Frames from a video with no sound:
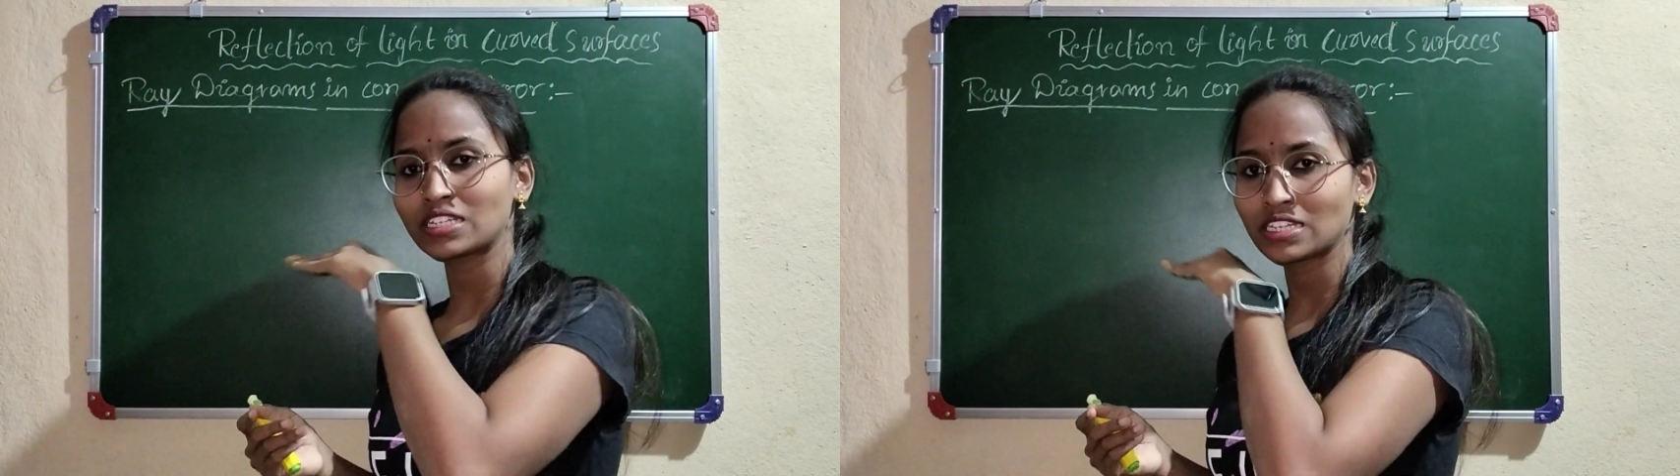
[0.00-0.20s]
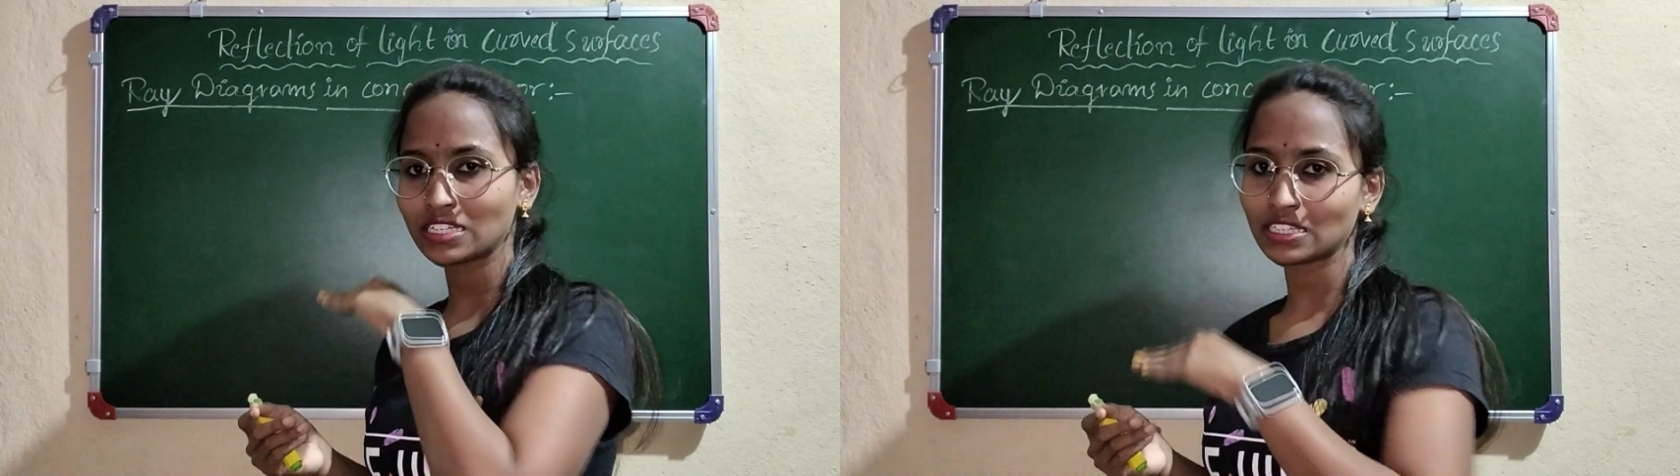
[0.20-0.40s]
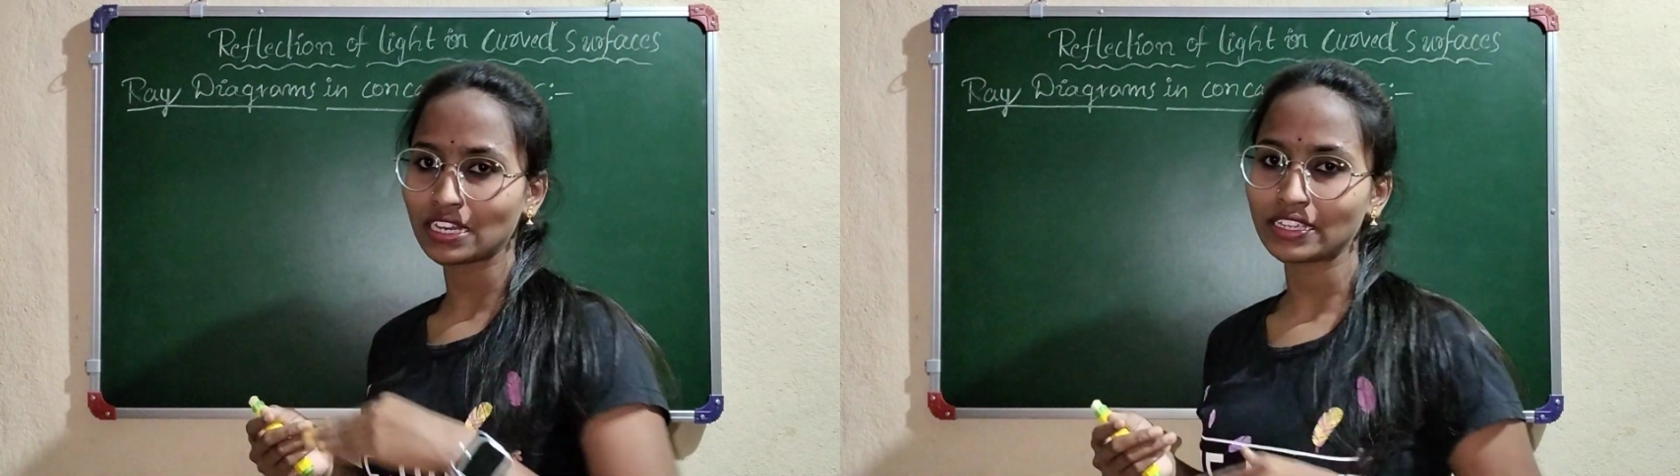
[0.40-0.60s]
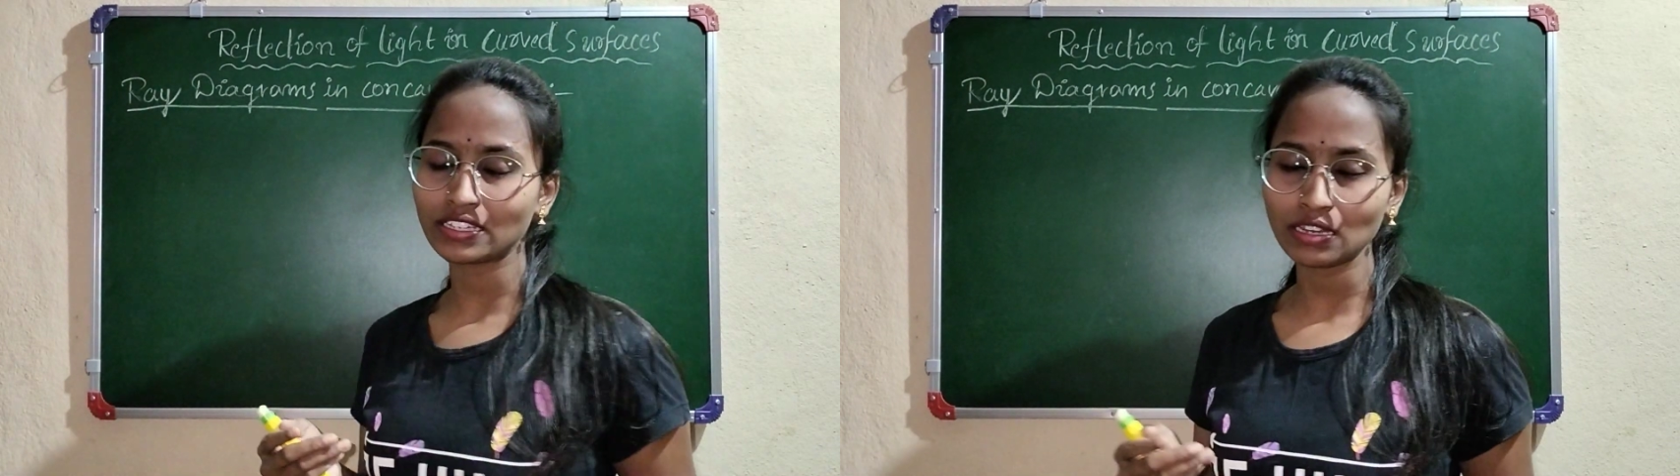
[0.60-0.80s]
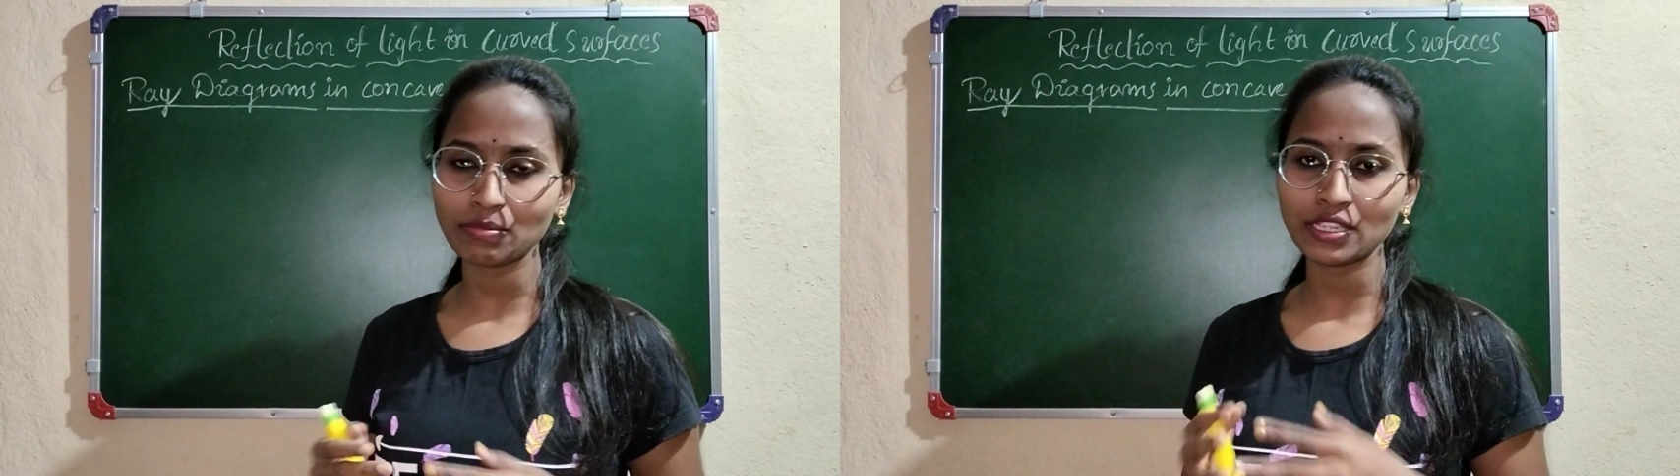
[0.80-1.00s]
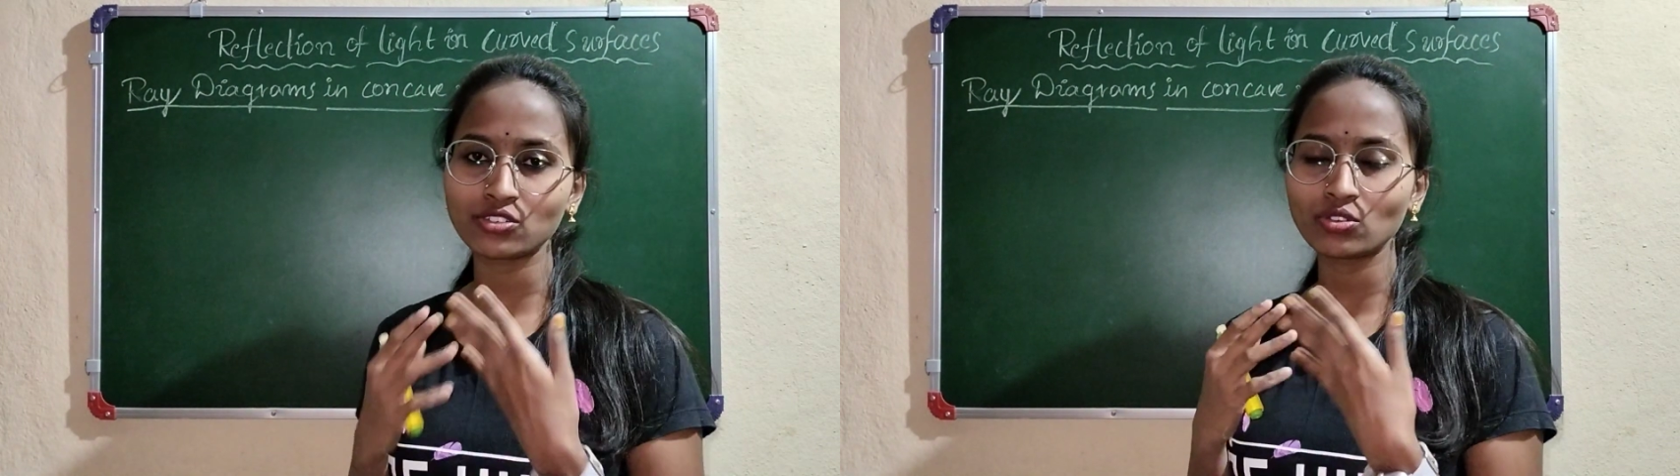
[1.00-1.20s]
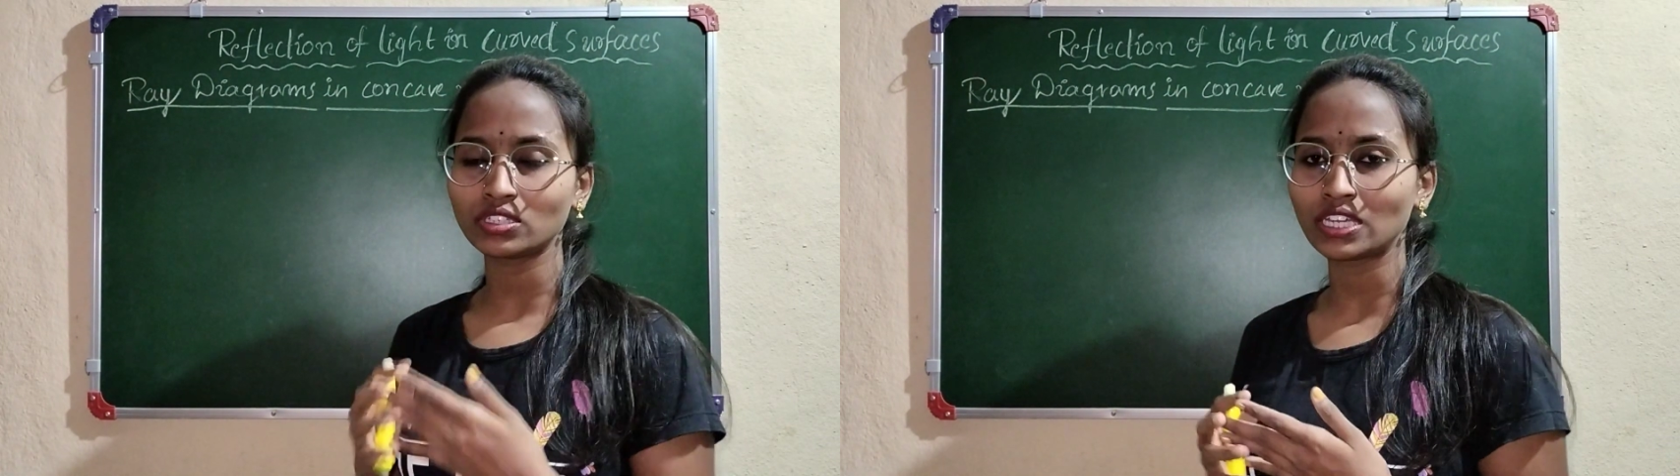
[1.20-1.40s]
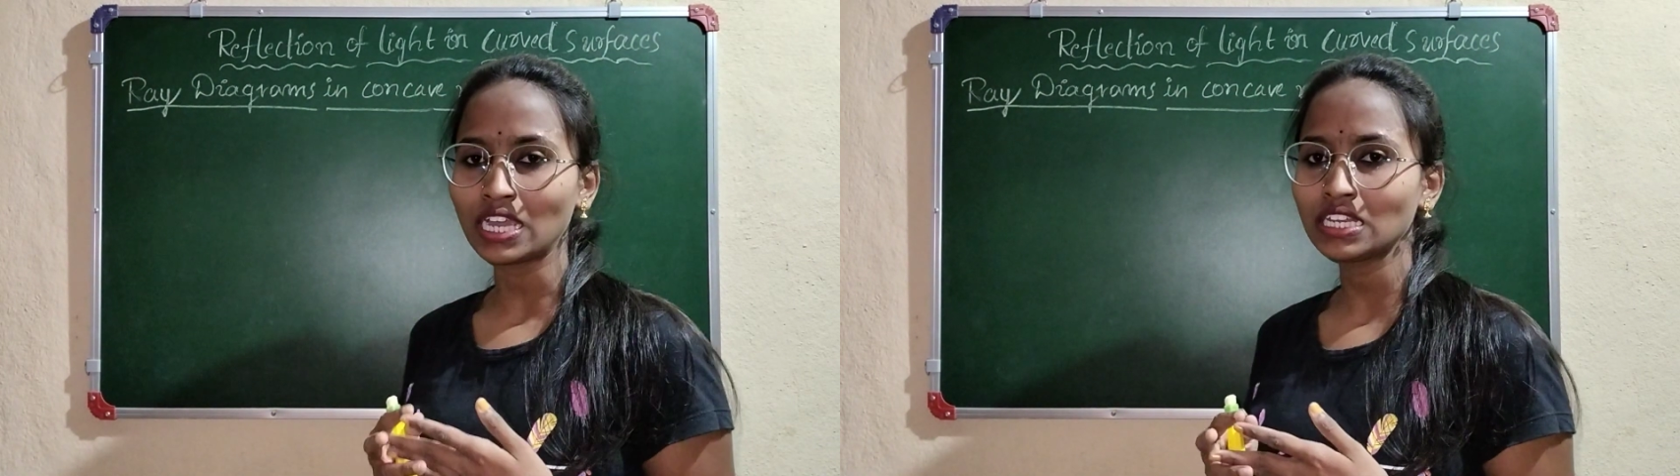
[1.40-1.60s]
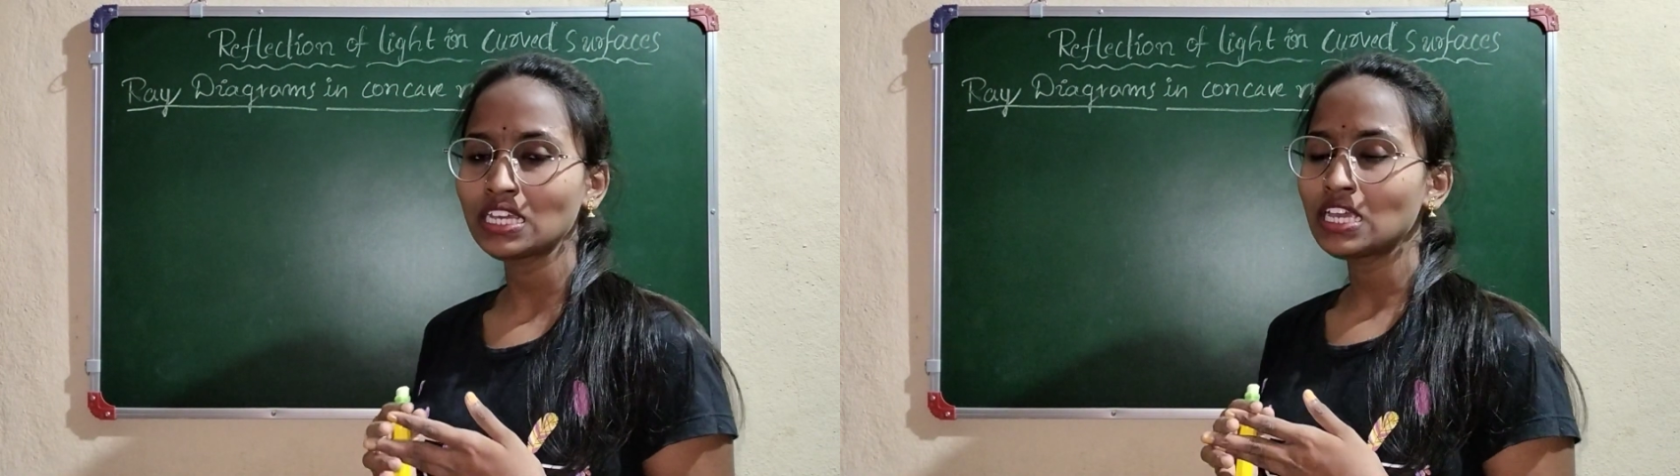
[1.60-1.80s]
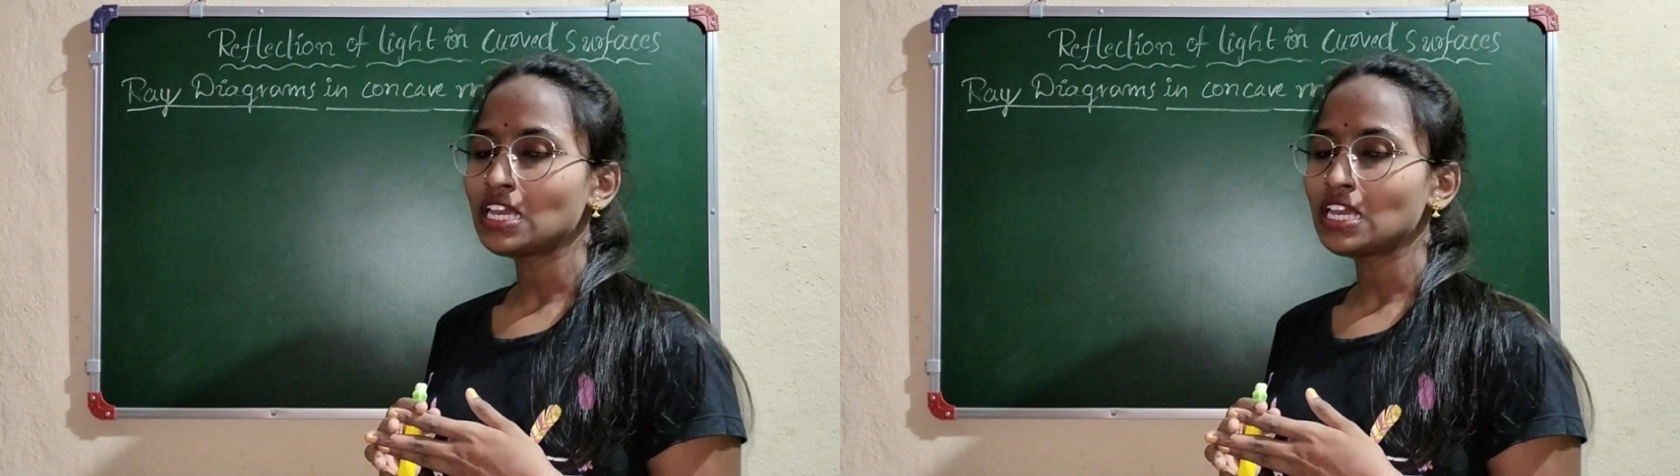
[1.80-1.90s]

sending the light ray, based on that